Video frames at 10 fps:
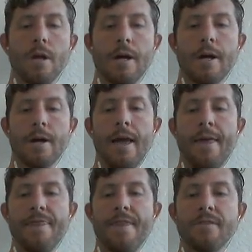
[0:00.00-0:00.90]

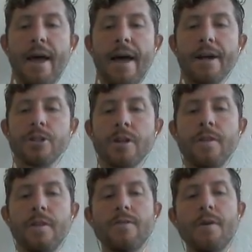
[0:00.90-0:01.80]
at this
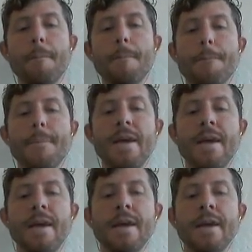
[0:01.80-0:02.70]
action, this is a
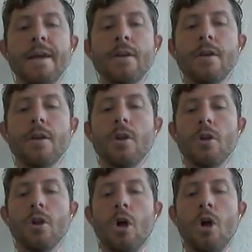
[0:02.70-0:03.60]
big
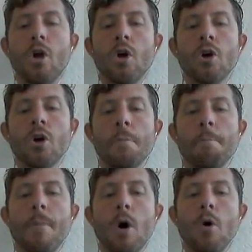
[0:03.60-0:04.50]

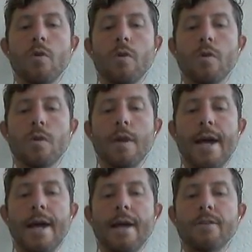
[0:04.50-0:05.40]
long moat.
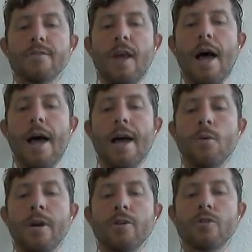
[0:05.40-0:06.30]
Okay,
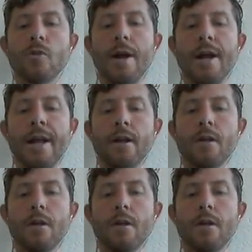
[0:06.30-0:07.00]
sideways trading.